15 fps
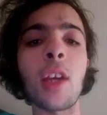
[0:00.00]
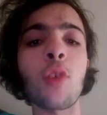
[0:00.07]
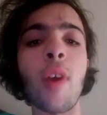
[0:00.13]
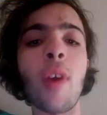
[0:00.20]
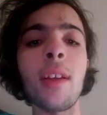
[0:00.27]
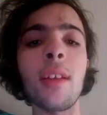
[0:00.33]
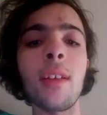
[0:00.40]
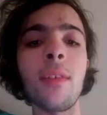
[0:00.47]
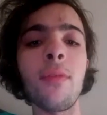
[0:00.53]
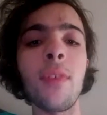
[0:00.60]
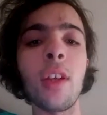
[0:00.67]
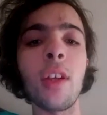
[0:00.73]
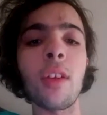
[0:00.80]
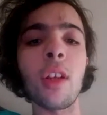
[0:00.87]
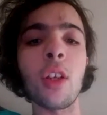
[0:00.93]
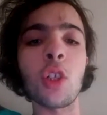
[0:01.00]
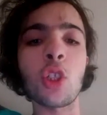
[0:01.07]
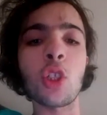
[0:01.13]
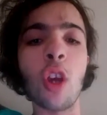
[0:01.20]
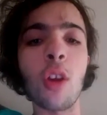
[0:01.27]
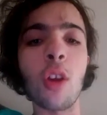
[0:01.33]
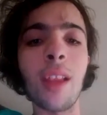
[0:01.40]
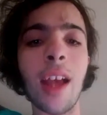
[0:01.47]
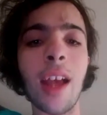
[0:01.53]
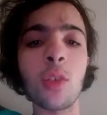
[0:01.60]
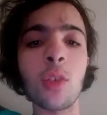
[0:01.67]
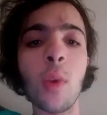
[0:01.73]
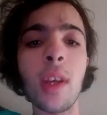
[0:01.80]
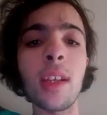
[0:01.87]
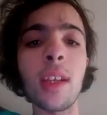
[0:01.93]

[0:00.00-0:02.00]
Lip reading: great video that I was shown last week.